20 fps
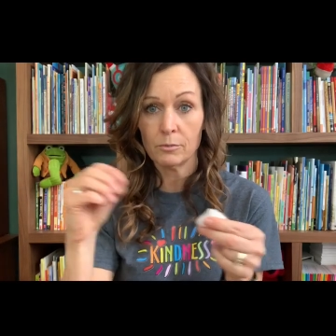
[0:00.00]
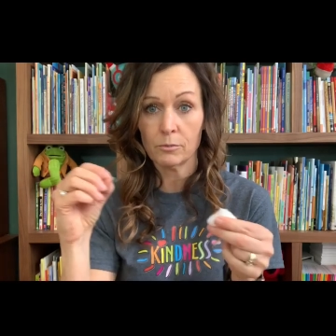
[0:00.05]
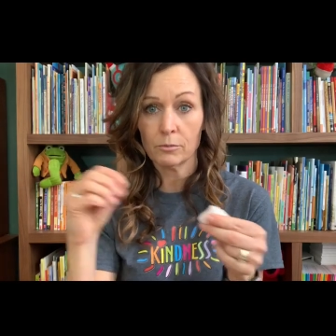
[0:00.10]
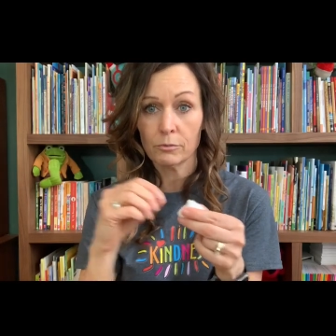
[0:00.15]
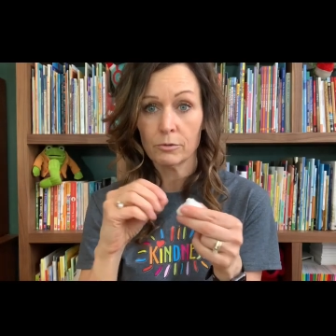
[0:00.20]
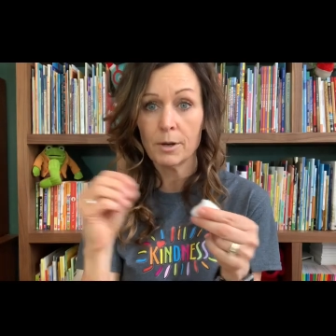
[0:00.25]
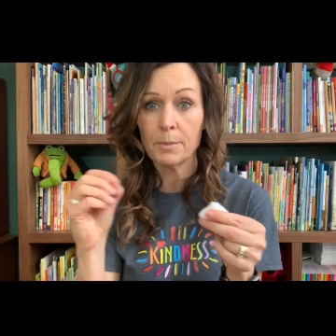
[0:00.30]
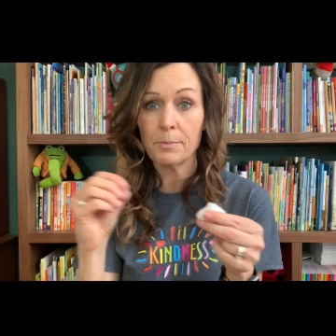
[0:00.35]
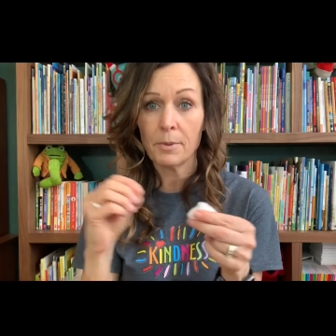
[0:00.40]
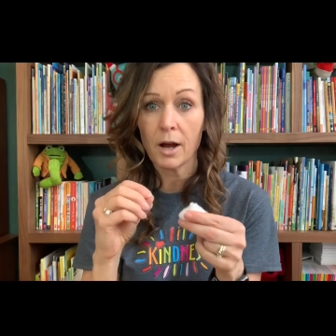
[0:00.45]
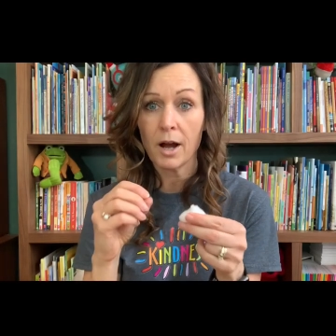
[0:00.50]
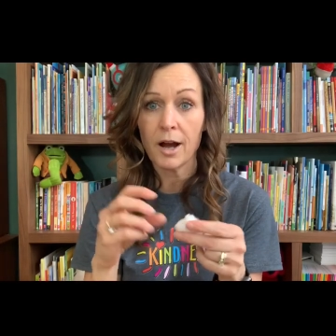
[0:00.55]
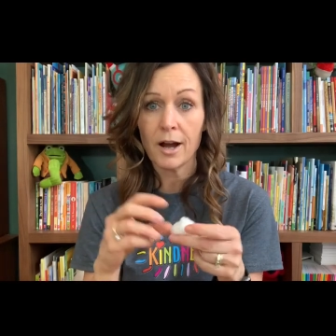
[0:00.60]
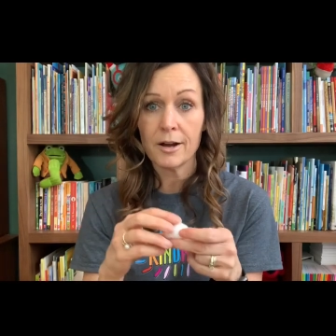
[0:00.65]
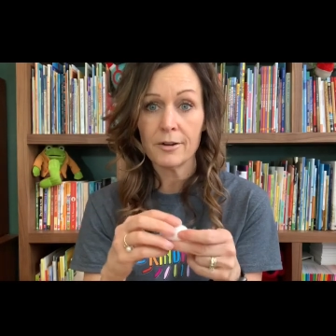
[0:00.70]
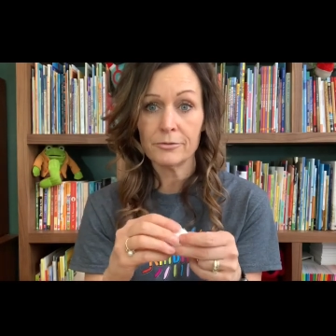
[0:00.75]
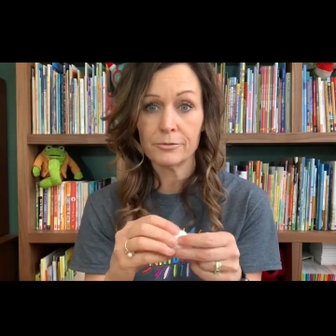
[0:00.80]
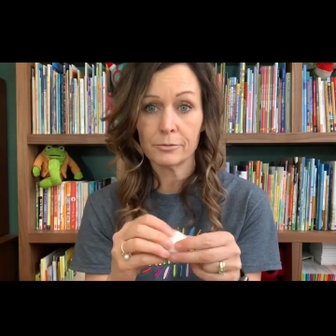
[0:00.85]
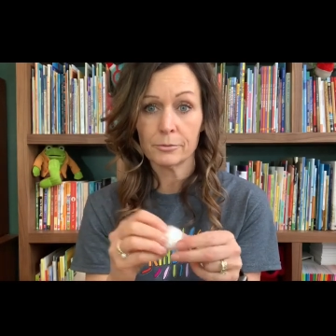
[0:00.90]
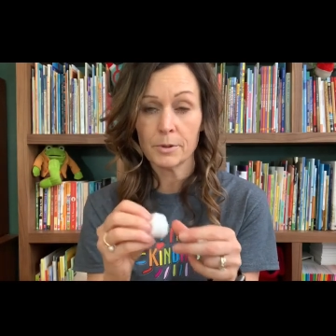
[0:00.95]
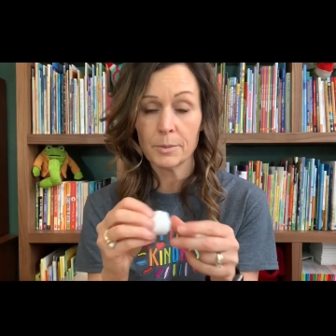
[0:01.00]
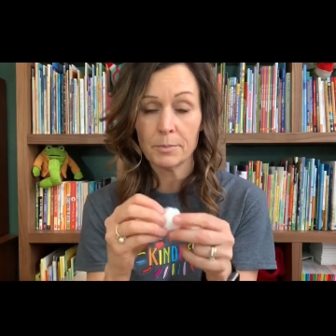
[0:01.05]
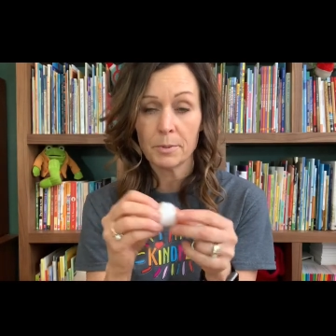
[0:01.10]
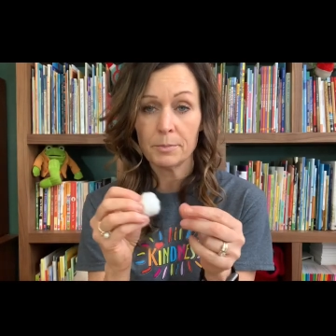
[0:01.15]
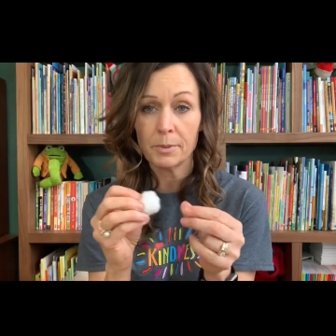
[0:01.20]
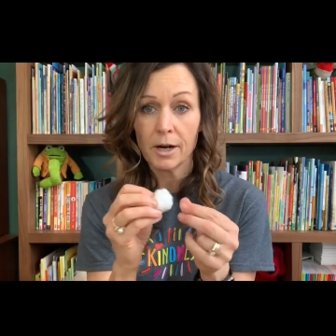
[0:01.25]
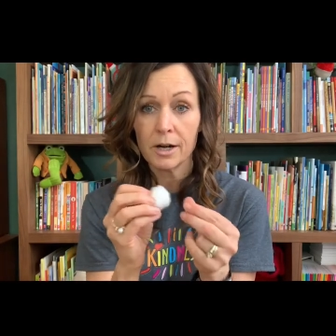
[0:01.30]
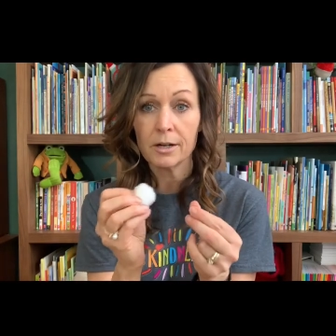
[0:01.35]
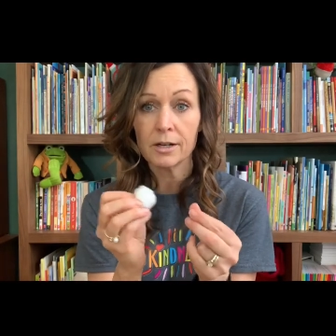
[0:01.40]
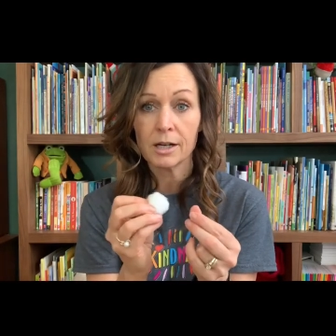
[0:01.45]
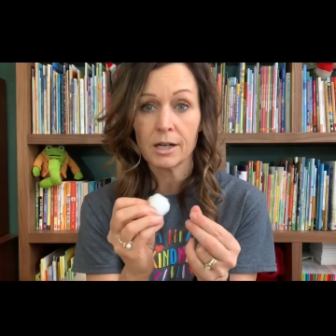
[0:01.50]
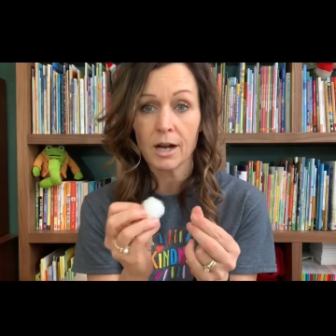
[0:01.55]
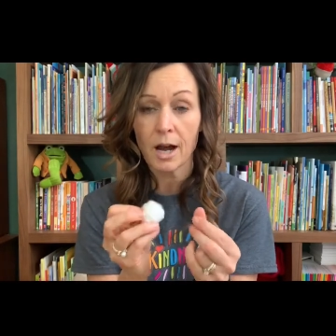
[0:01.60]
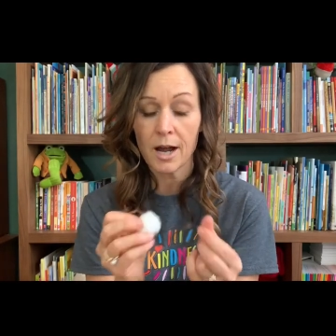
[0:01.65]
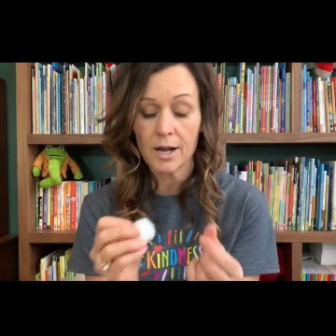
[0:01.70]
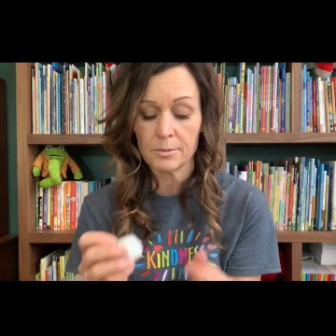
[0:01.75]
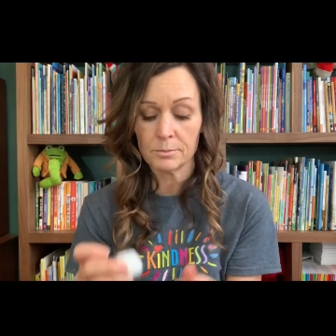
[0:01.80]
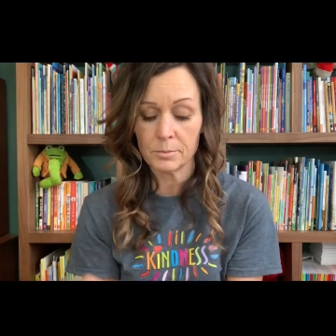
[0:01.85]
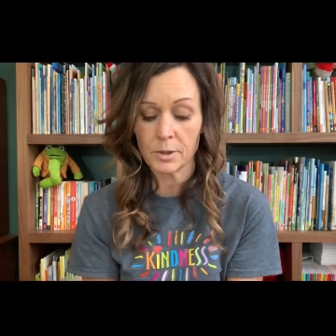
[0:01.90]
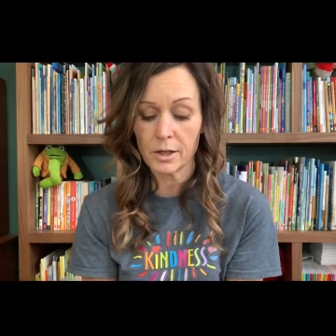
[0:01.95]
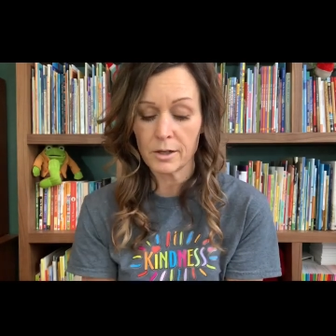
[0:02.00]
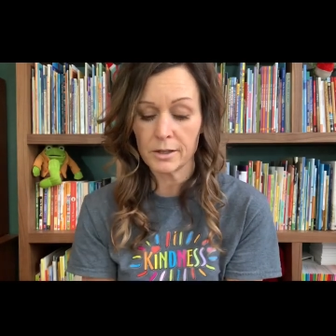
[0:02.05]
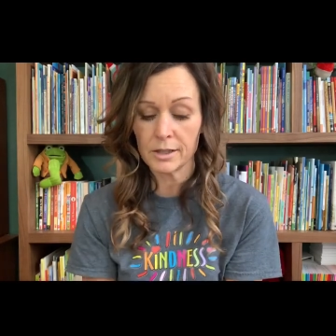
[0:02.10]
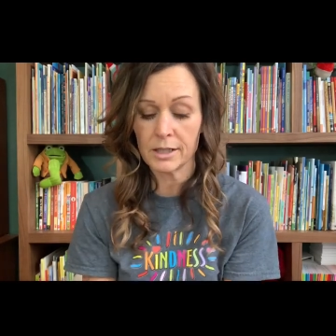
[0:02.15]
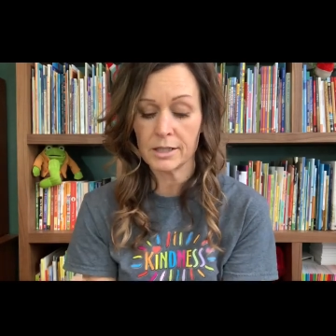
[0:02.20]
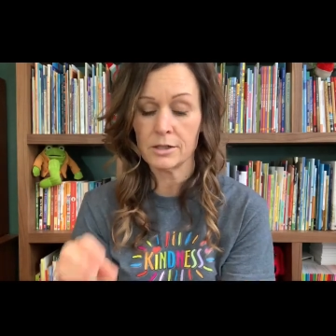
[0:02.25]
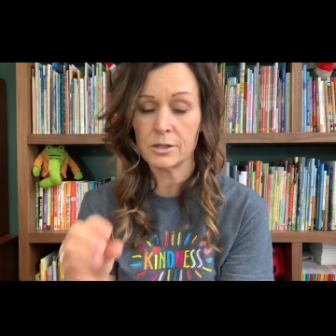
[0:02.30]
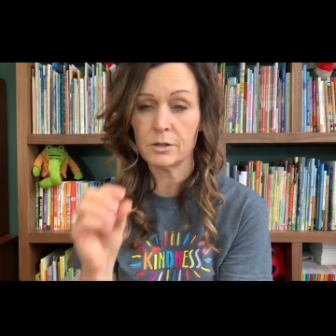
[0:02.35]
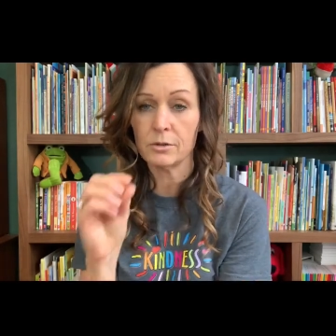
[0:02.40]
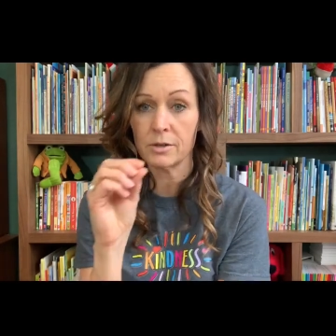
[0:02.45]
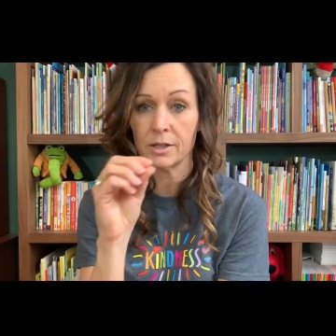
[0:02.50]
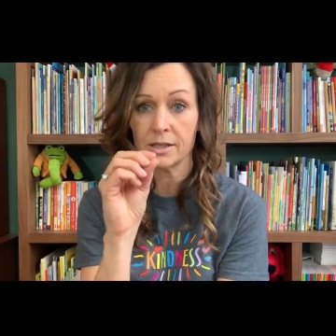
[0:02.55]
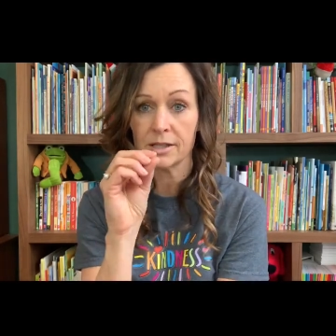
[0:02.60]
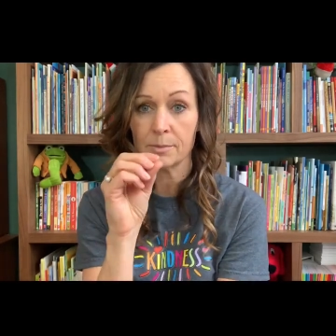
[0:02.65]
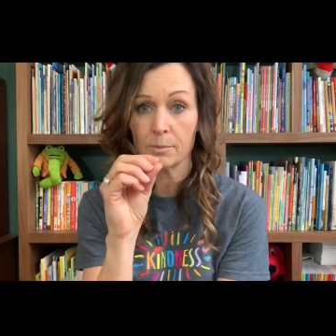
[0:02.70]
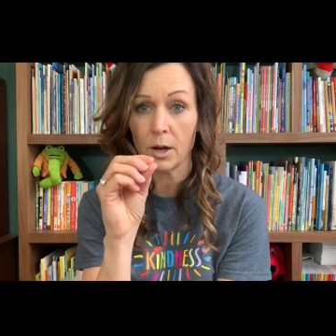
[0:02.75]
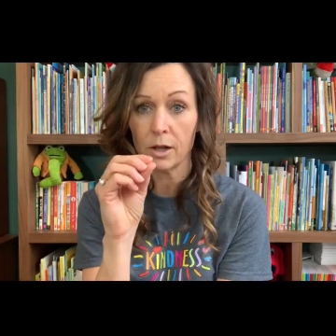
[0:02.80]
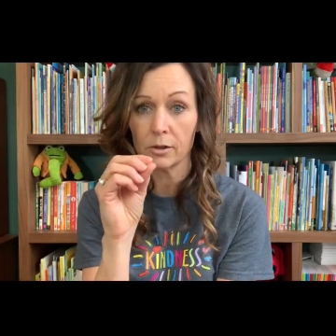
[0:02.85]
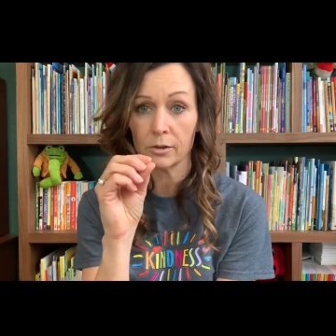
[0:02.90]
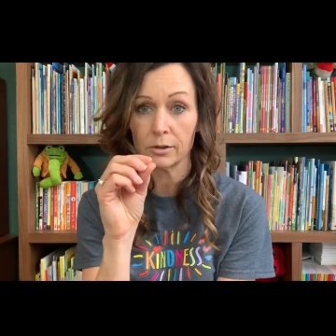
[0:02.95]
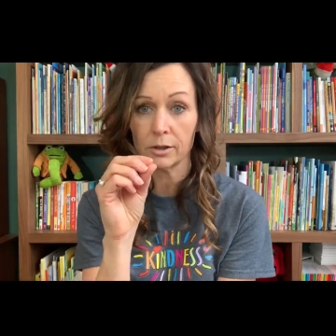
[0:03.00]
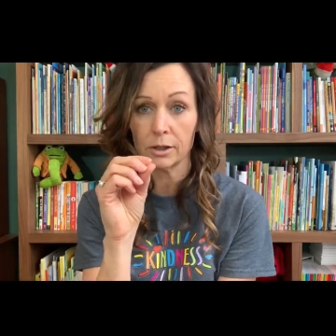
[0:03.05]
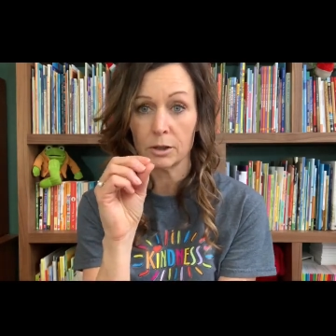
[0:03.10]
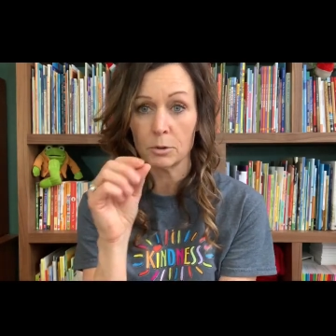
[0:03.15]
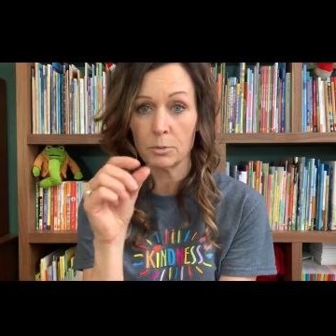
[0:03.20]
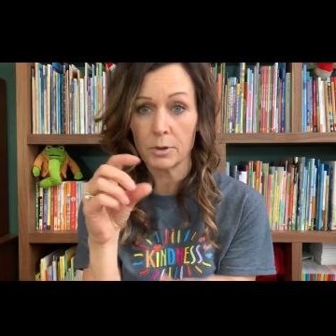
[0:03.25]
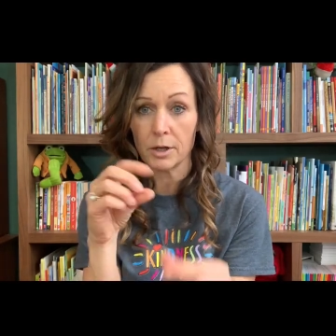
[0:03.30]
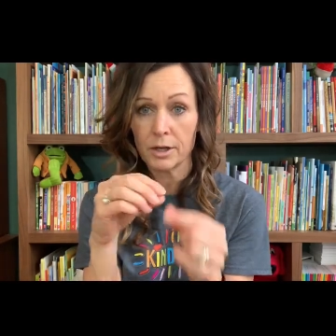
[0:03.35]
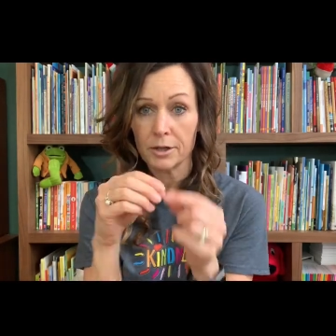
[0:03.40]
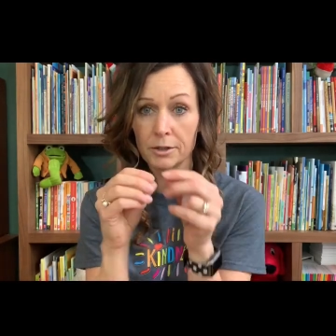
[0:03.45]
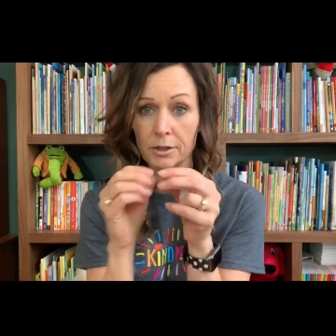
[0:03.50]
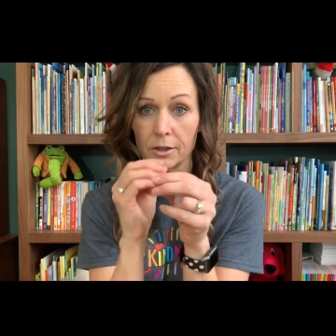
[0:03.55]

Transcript: rip off, rip apart a cotton ball into a smaller little ball.